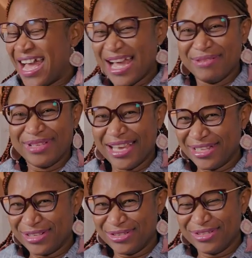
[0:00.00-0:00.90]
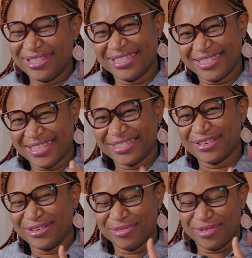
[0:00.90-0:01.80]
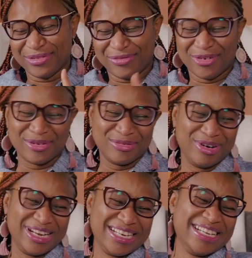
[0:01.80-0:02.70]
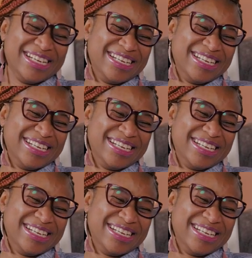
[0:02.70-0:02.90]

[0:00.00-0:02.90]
I'm telling you, this is going to be a fun one.